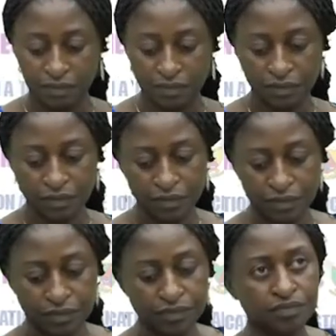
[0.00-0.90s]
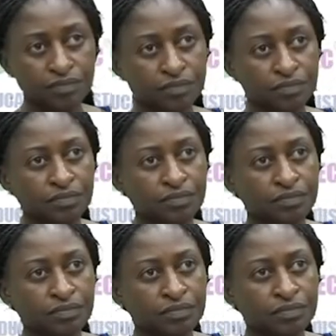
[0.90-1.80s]

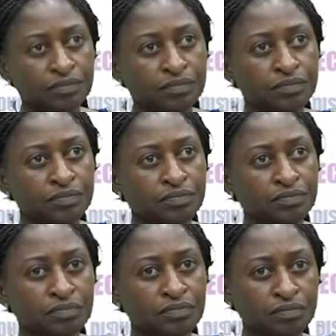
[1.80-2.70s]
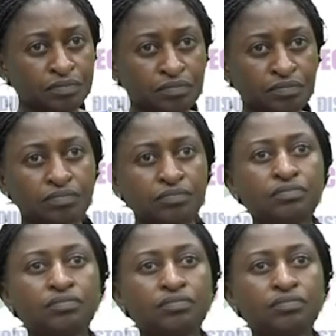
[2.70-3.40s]
Nobody speaks.